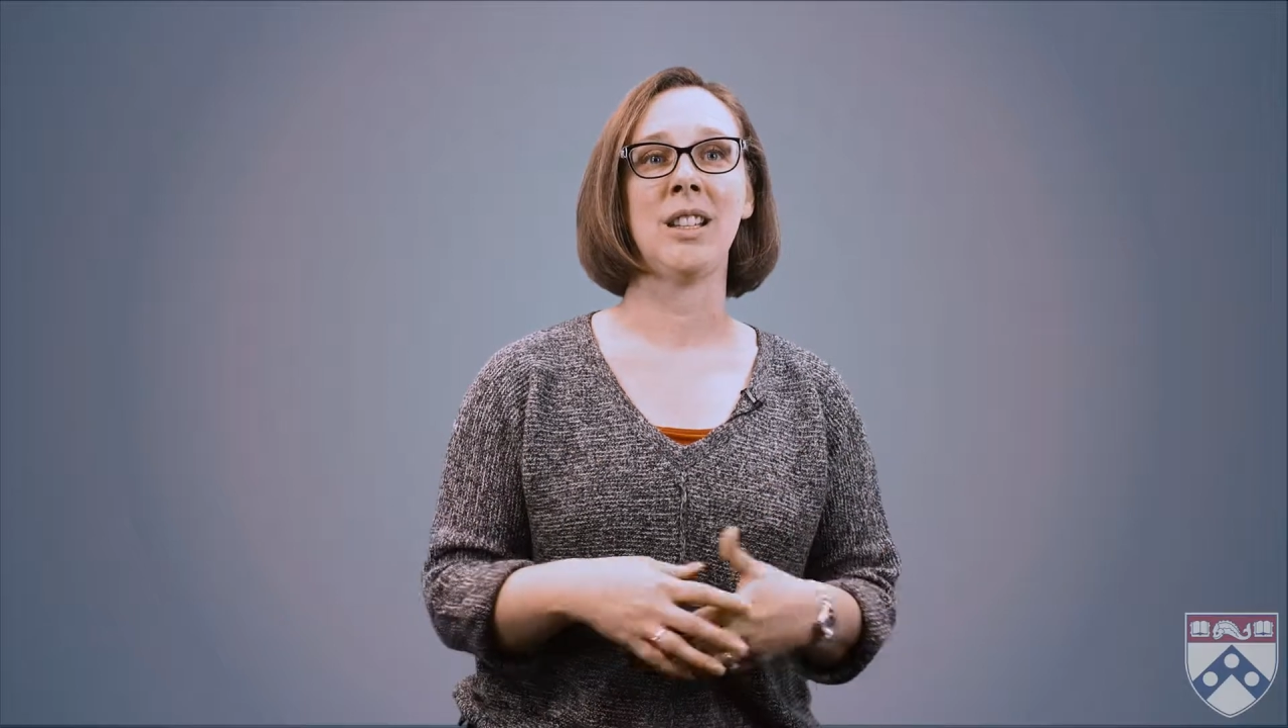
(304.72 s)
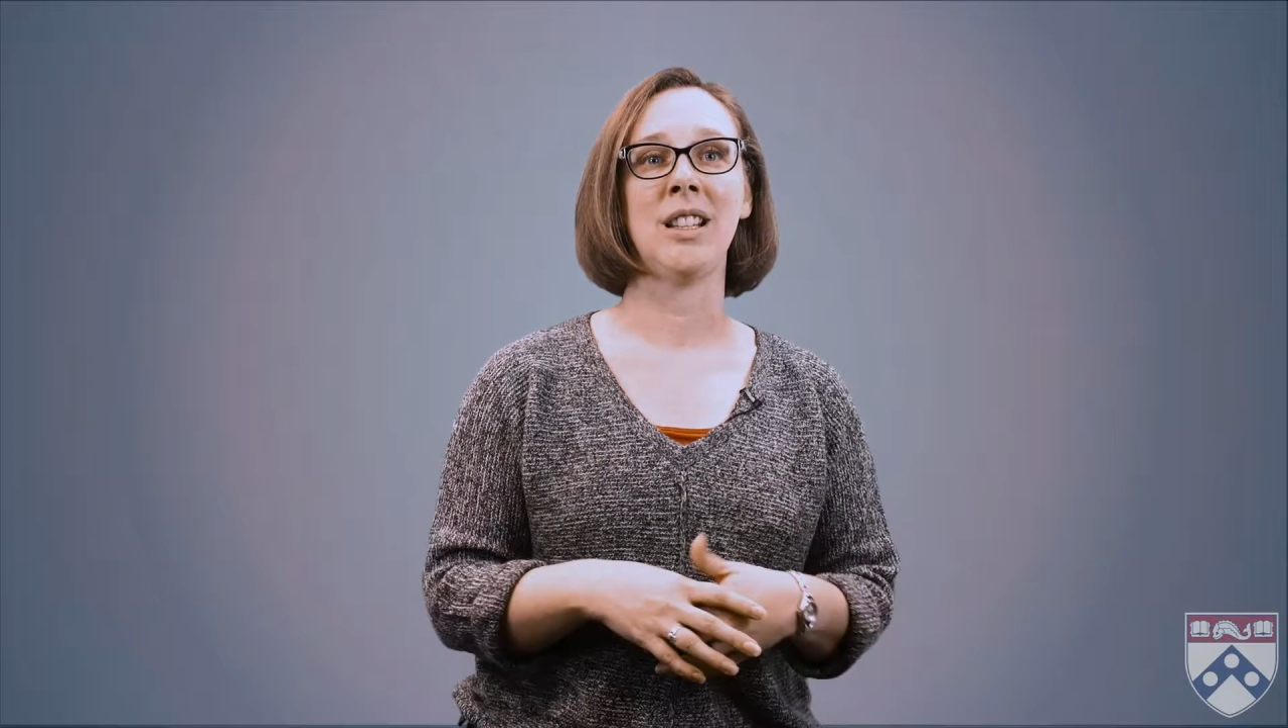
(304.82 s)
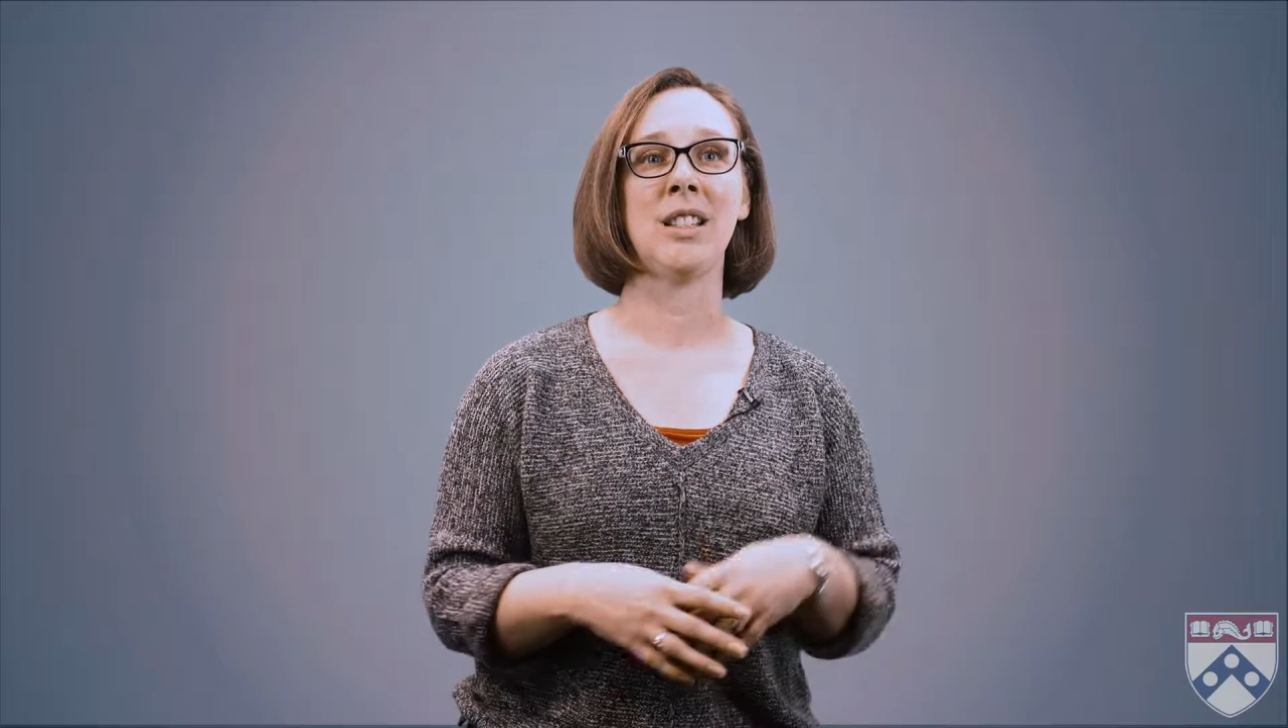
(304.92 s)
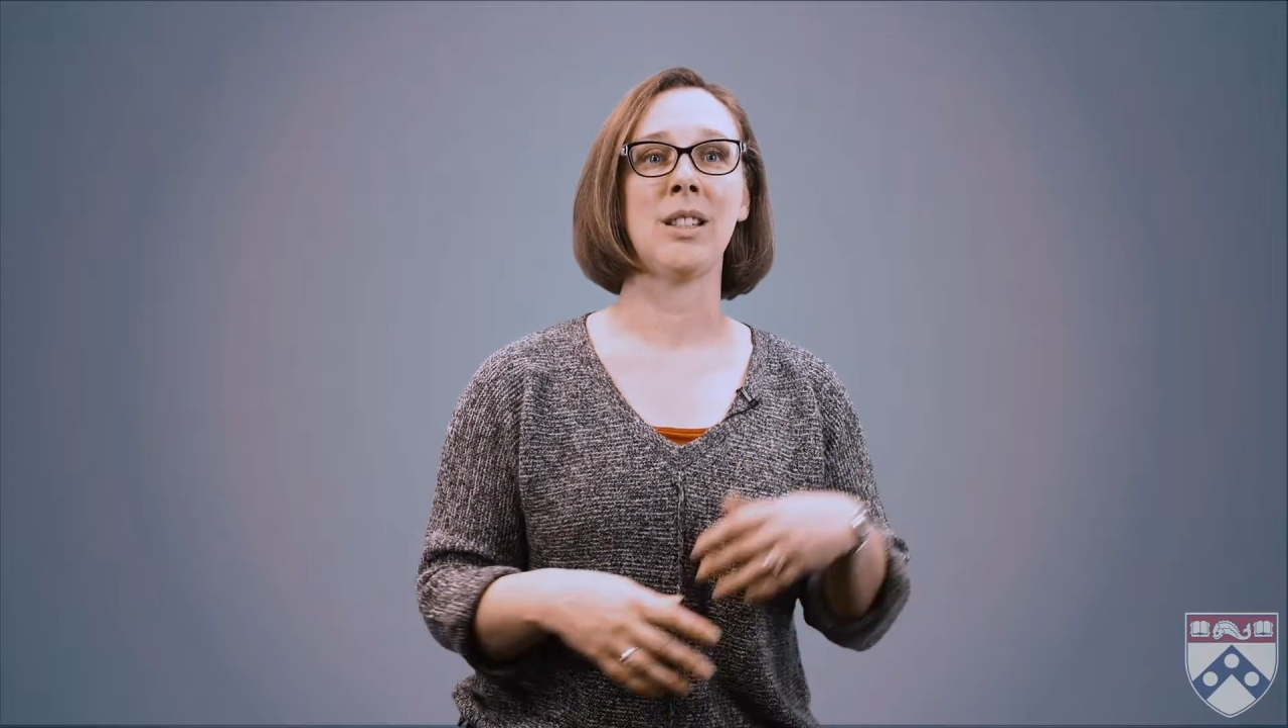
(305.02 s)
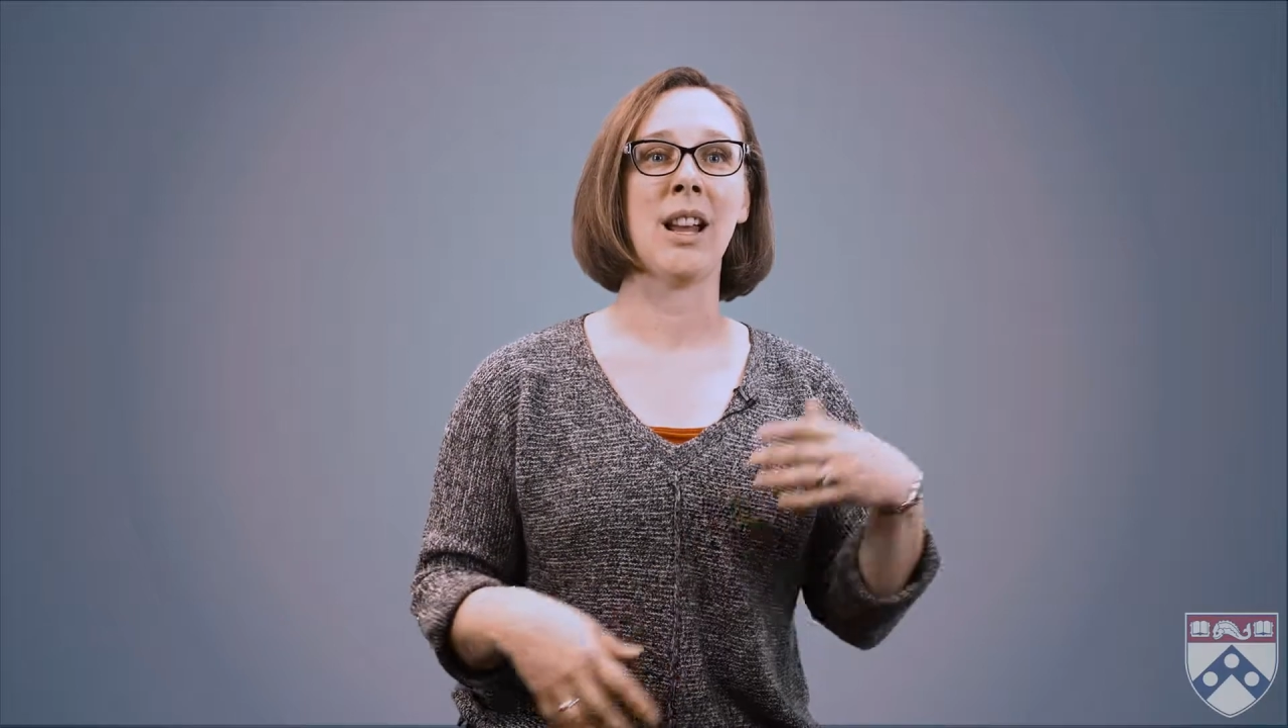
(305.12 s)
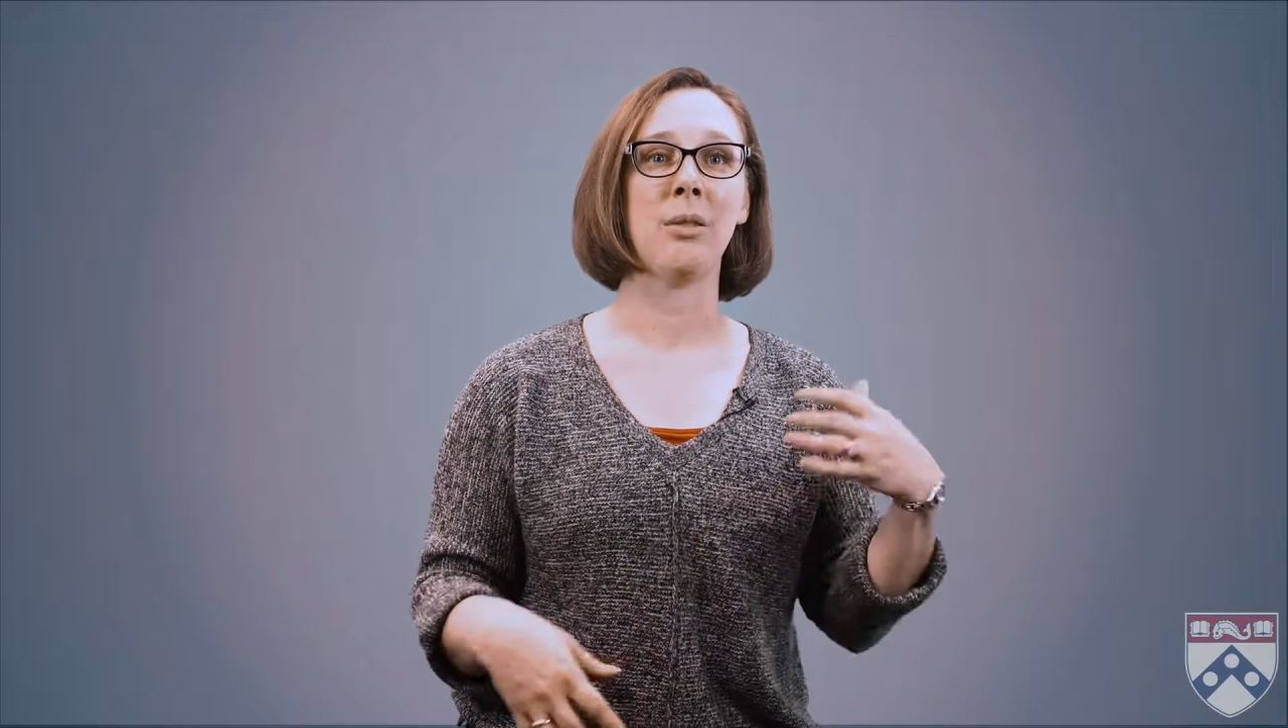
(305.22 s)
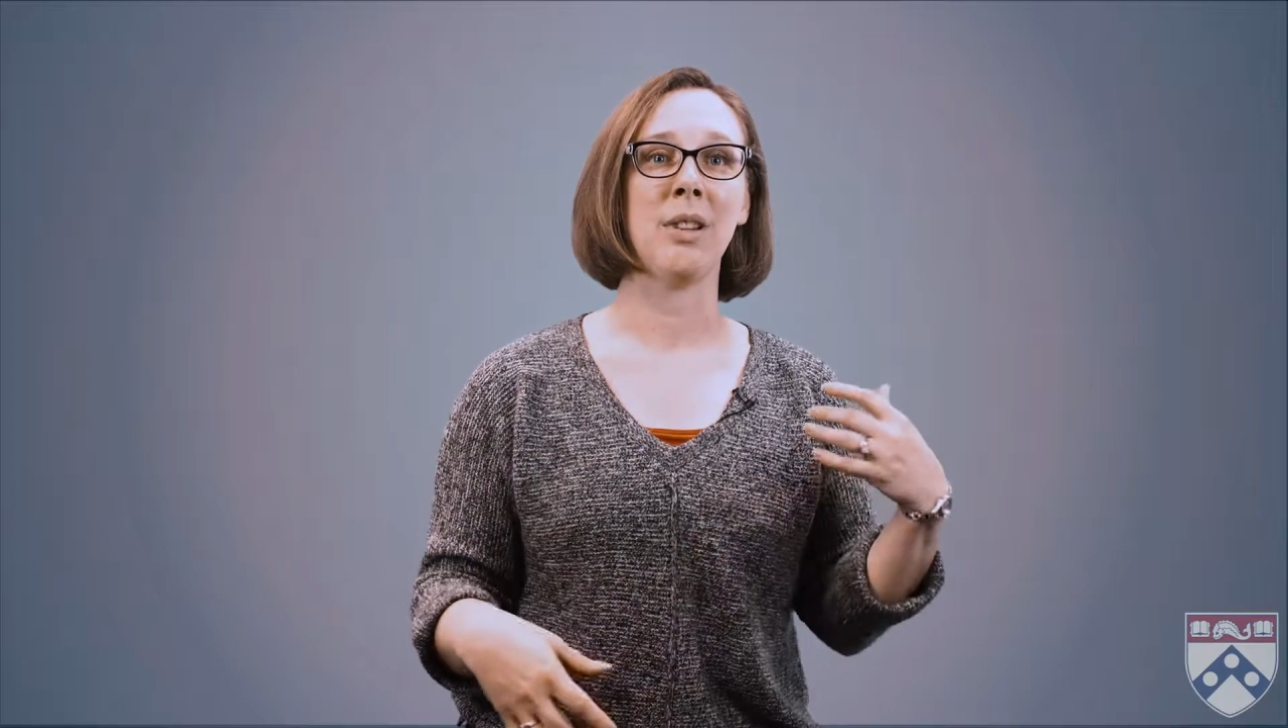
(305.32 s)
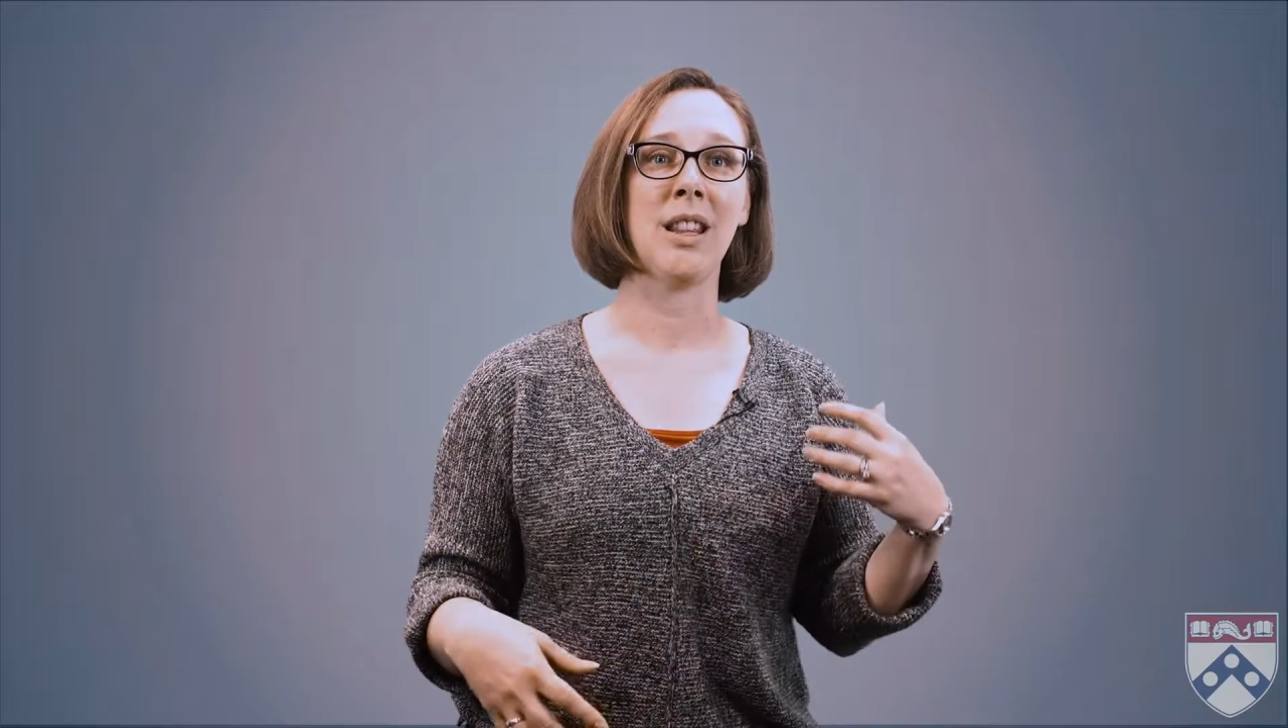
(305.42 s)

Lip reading: these, how do we